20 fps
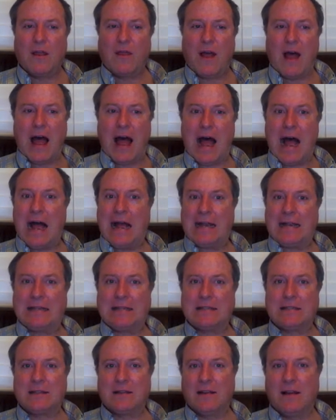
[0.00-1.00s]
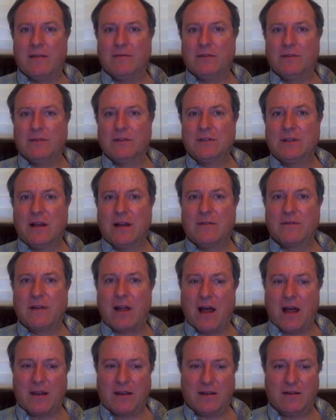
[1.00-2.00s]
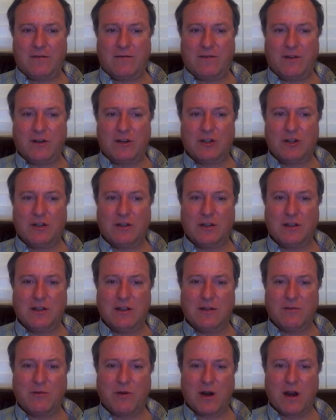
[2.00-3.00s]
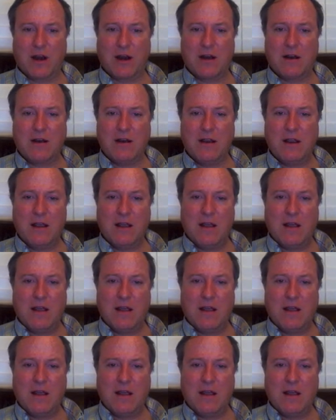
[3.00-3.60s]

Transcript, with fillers: the highest levels of cognitive function in the brain